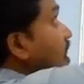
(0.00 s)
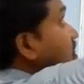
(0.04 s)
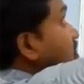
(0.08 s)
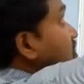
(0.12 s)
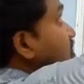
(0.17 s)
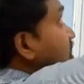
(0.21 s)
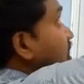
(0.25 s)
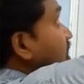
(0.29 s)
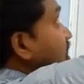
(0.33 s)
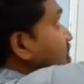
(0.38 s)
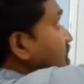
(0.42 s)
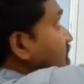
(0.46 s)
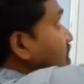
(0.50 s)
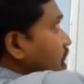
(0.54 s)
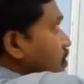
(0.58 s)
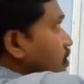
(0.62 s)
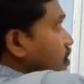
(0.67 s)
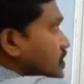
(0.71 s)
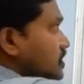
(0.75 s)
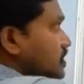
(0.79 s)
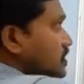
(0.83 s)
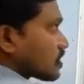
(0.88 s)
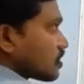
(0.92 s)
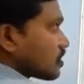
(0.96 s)
that
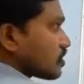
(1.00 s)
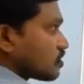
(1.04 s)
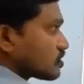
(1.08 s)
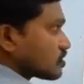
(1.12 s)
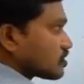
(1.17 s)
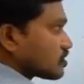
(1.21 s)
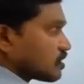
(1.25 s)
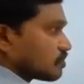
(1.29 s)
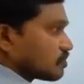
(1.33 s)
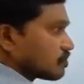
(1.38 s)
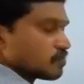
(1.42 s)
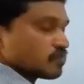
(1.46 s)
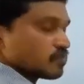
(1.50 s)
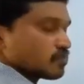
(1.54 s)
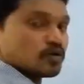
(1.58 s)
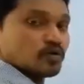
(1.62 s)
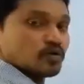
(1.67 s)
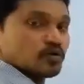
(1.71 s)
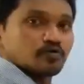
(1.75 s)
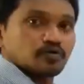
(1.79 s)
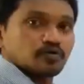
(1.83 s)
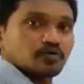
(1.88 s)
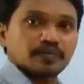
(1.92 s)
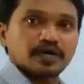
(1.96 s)
corpus callosum
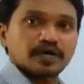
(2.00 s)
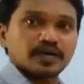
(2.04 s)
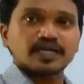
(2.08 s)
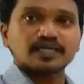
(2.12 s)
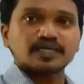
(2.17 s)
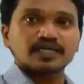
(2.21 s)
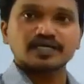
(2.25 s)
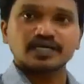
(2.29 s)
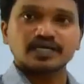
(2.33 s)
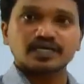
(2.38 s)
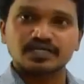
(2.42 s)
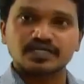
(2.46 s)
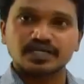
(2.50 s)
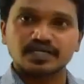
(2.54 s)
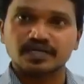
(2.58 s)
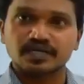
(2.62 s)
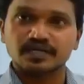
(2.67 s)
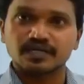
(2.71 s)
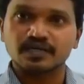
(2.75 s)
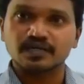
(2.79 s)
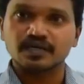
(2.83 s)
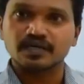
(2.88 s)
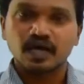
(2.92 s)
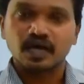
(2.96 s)
we made a section
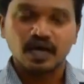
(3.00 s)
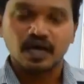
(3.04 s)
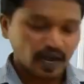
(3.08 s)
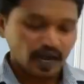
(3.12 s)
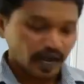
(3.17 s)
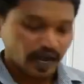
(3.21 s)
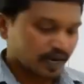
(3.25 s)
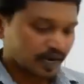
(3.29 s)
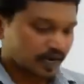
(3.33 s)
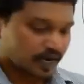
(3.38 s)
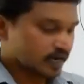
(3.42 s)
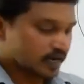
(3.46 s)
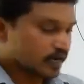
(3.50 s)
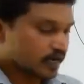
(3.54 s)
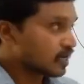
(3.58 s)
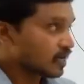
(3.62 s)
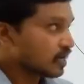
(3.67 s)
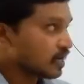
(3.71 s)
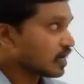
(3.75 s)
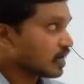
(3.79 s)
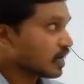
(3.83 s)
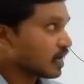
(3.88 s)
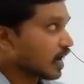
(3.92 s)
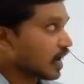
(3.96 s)
and
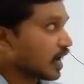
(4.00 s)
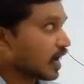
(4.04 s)
I am